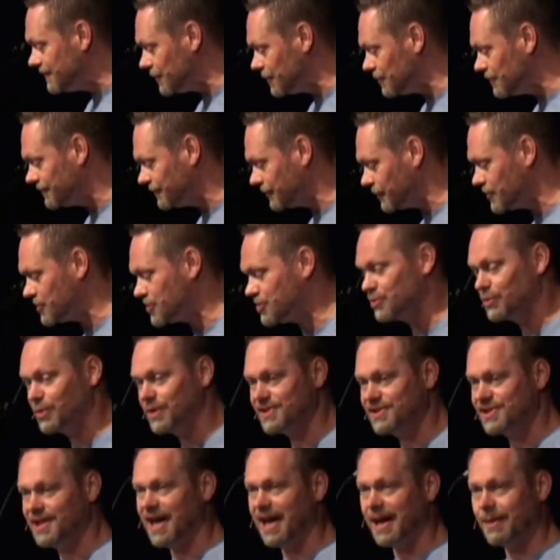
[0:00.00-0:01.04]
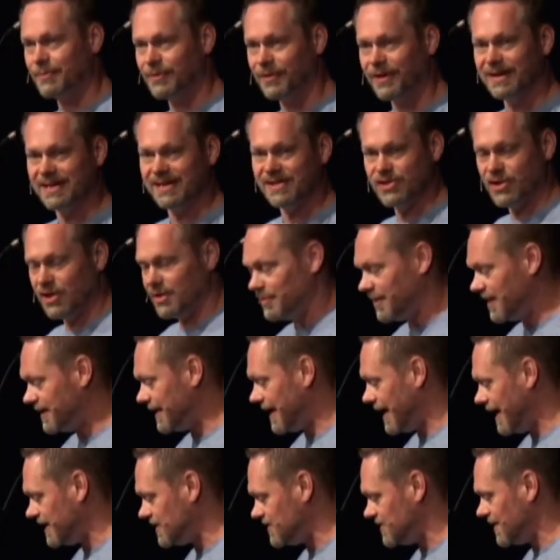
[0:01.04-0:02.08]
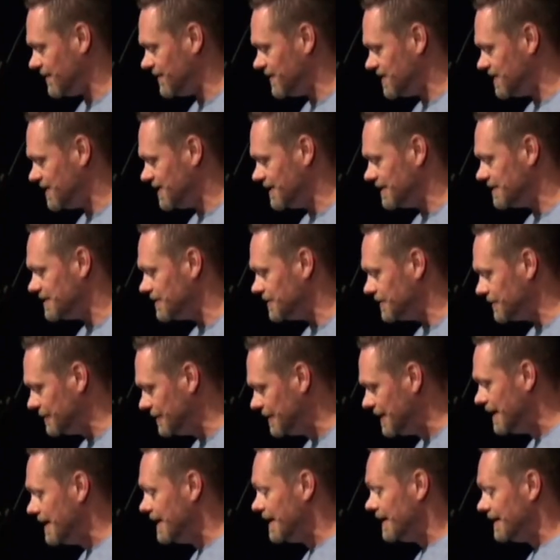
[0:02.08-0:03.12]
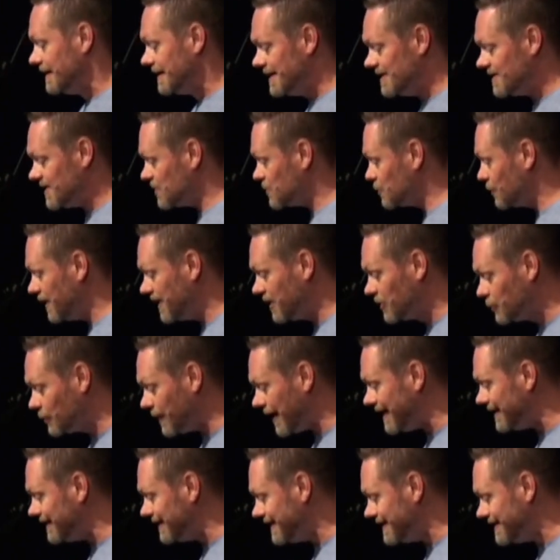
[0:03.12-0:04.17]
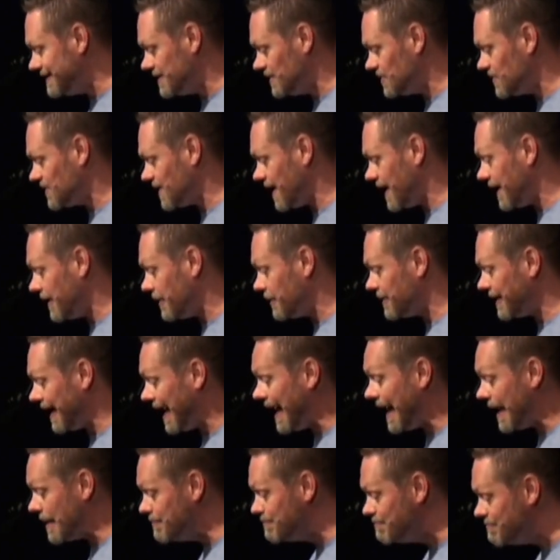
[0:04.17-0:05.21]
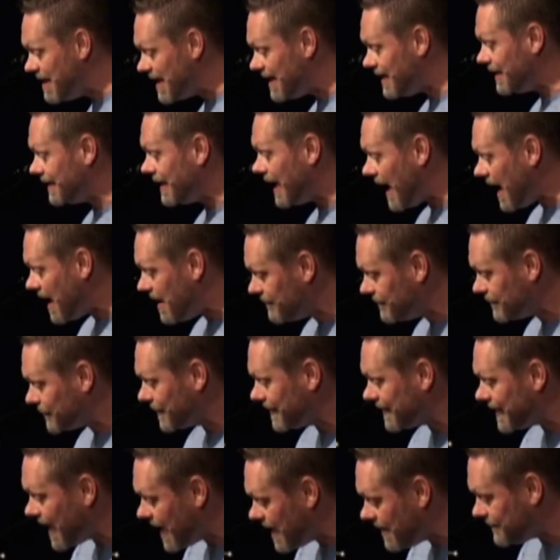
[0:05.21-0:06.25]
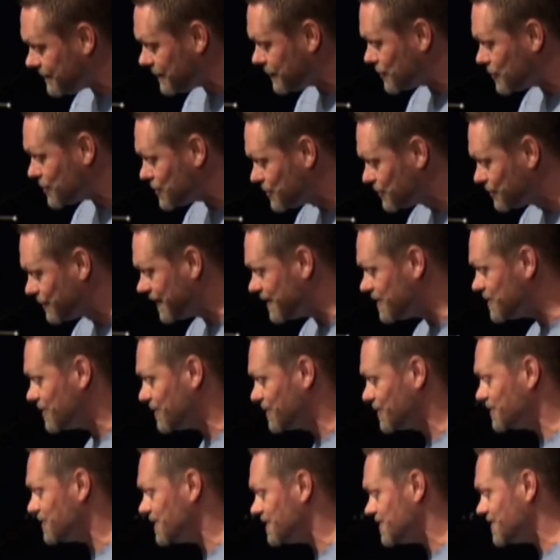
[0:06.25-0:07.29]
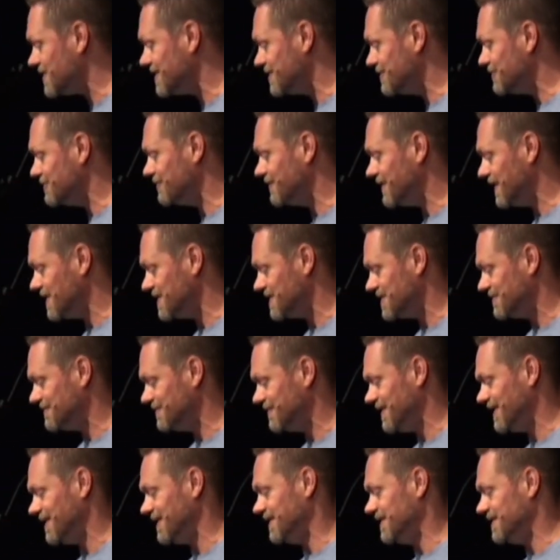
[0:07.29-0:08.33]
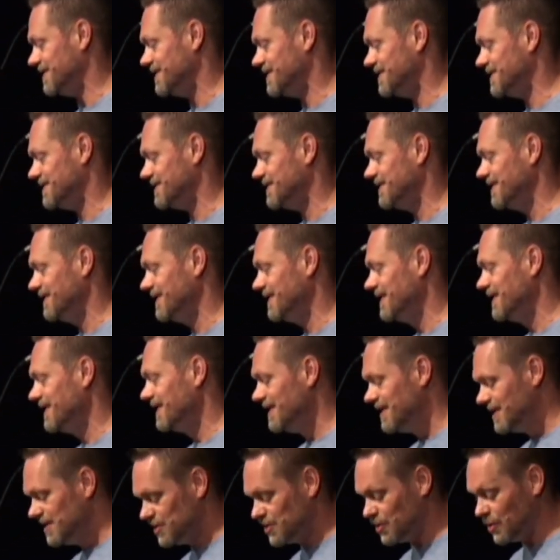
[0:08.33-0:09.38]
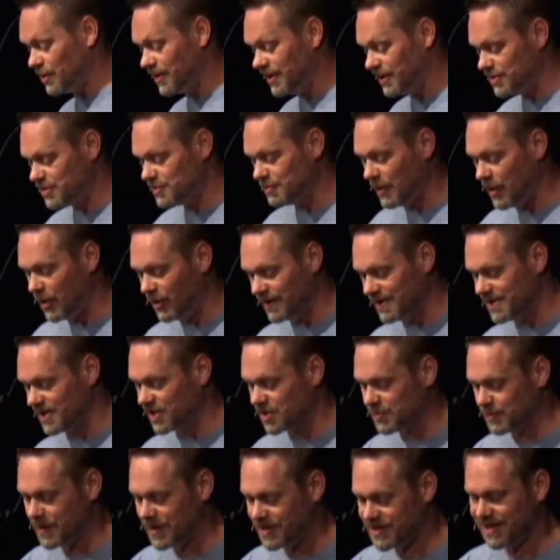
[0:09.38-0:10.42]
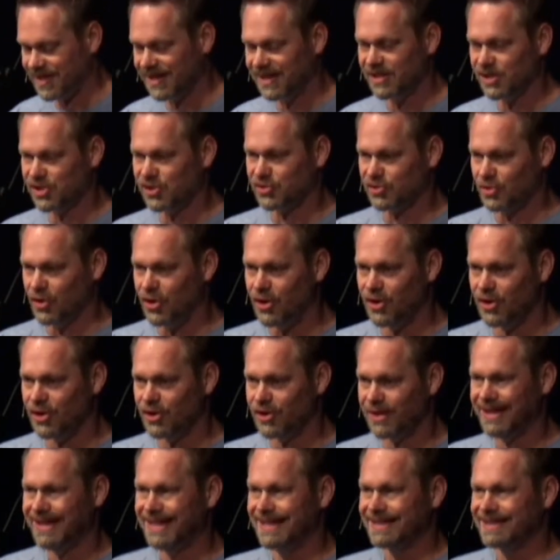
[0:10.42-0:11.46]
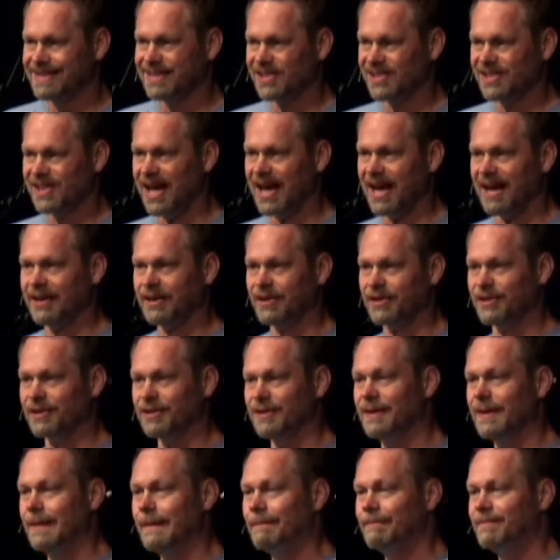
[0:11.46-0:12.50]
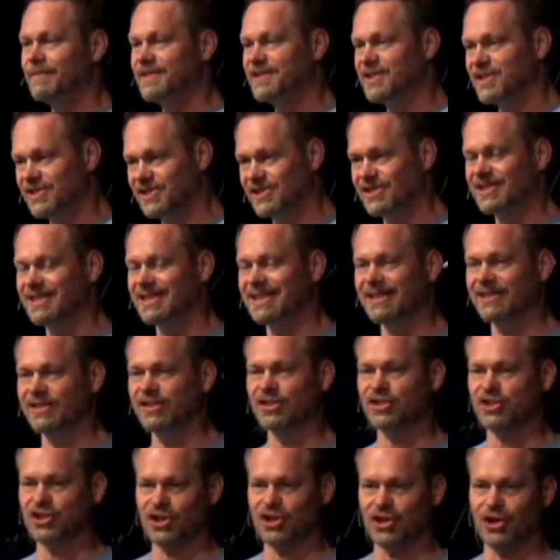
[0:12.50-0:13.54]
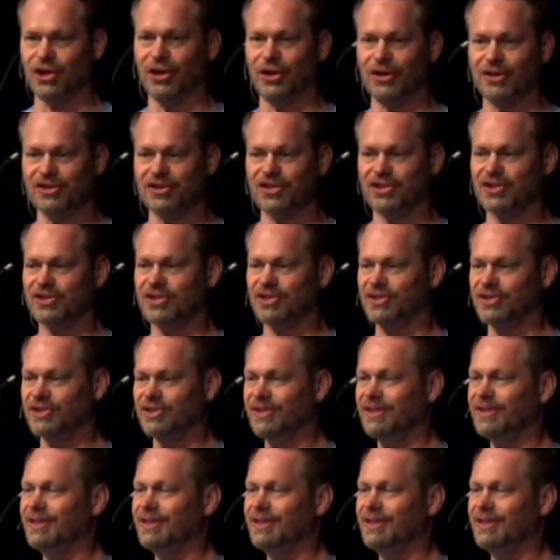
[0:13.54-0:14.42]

you for a short time, all right, he's talking about the Acts 17 deal. He says, "We greatly desired and made every effort to return and see you face to face." So here's Paul. He's expressing his strong desire to see the church.